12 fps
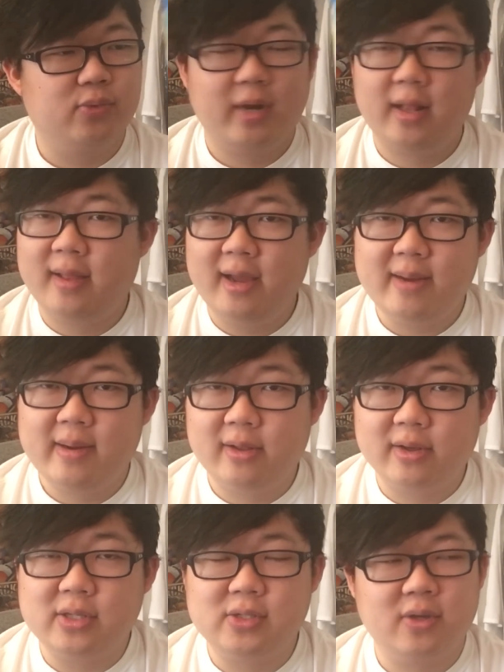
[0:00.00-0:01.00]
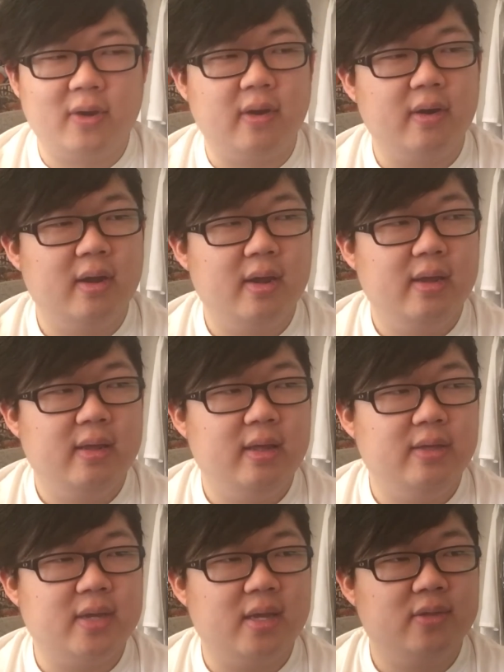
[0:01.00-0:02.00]
What I like about Lucky Star
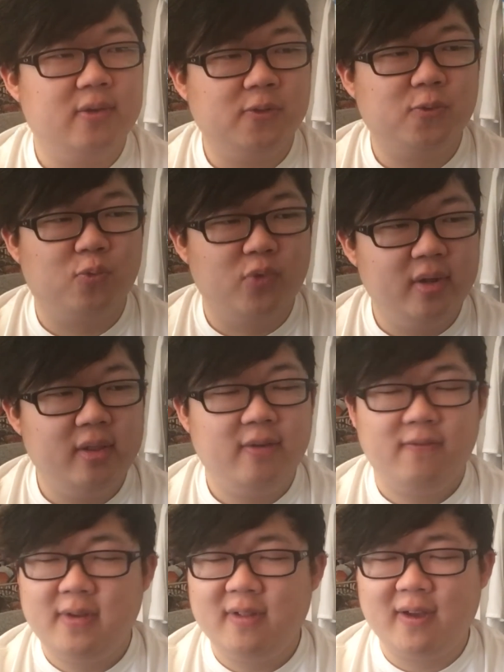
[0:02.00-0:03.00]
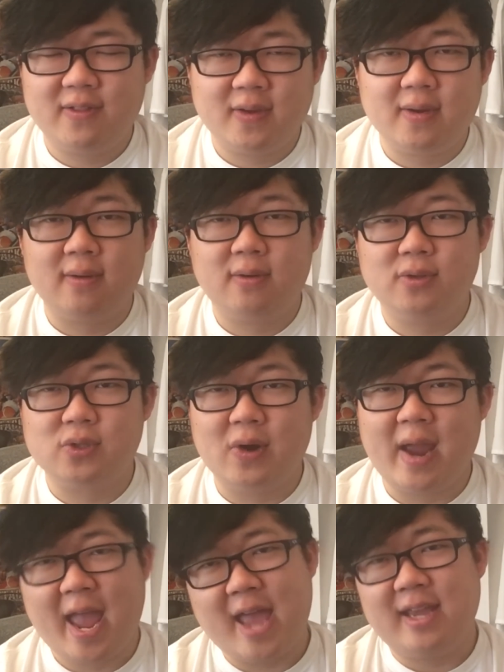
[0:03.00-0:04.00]
is that it does really feel like the characters are
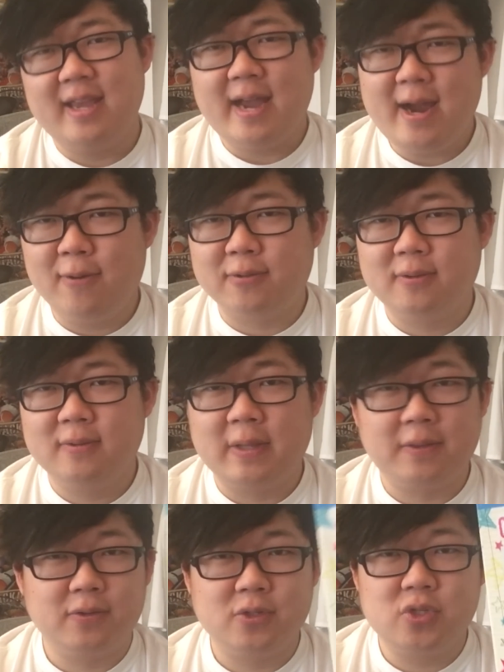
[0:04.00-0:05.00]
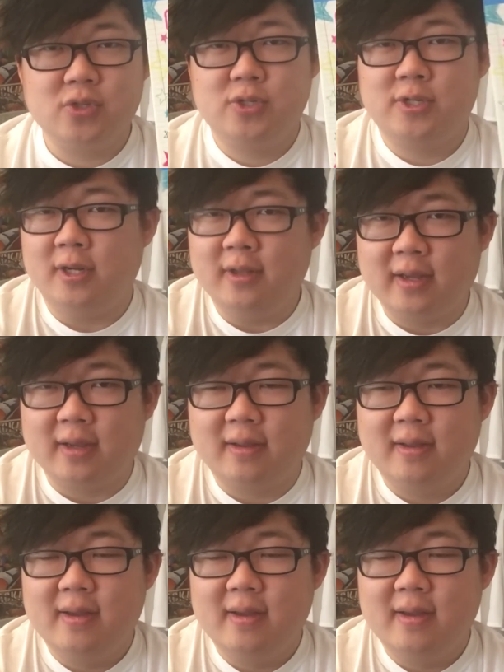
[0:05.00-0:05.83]
hanging out, that they're just chilling,